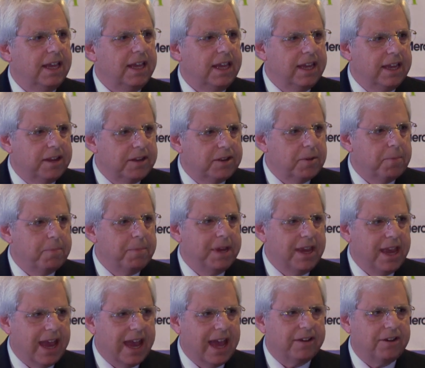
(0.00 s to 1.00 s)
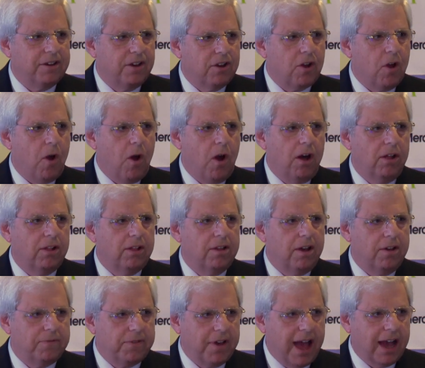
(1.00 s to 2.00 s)
It began a call
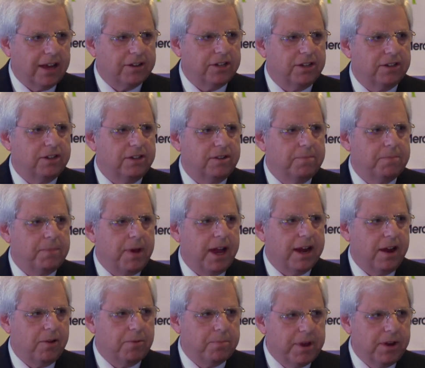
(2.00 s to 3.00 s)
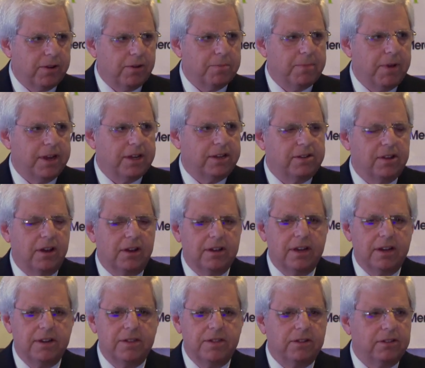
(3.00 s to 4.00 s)
of action by our Mayor Mike
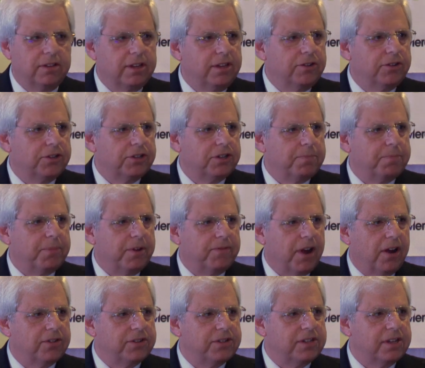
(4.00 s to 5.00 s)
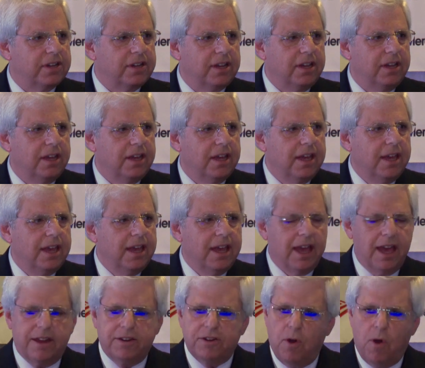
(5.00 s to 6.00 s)
Duggan, the leadership of our city,
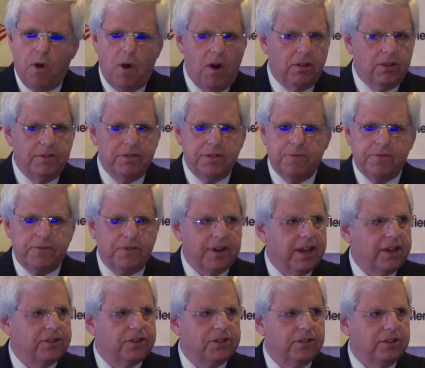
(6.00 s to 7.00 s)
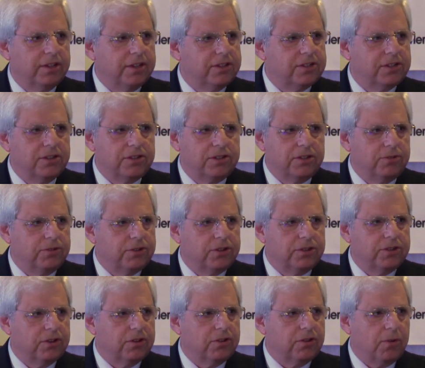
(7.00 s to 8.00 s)
and all of the financial
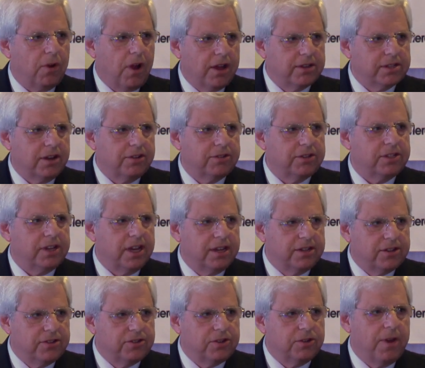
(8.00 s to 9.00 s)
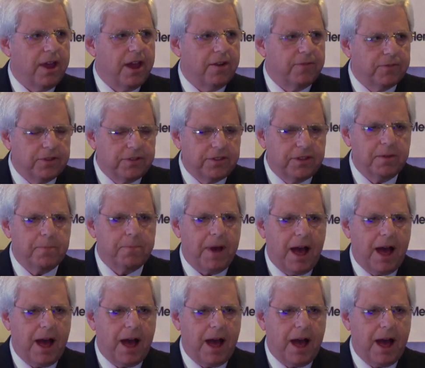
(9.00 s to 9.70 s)
institutions across our state to do everything